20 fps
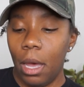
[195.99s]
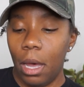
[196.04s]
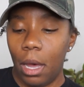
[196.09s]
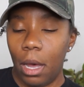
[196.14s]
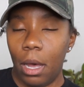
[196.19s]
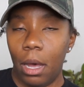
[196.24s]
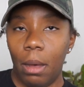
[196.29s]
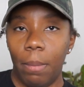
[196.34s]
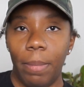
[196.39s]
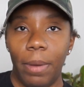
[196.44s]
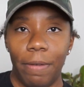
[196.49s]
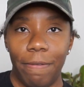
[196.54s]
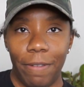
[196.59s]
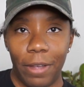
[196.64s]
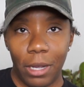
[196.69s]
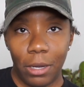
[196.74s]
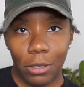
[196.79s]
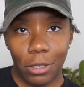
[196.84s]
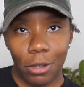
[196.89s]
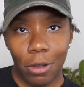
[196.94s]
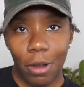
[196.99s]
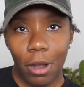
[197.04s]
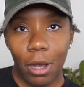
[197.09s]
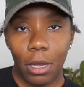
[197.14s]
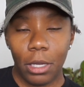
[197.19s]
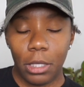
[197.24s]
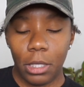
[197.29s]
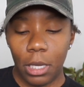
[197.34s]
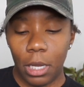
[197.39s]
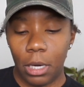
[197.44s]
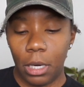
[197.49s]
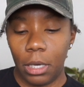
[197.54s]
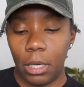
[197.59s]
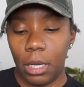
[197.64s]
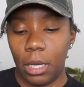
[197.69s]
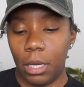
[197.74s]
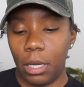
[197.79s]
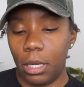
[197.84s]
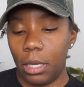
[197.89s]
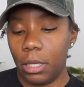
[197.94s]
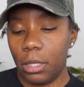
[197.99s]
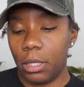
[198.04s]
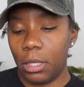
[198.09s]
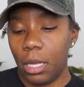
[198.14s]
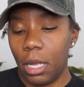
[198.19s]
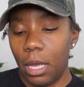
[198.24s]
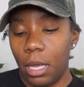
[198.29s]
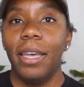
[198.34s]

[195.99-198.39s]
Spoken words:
But fingers crossed that it does.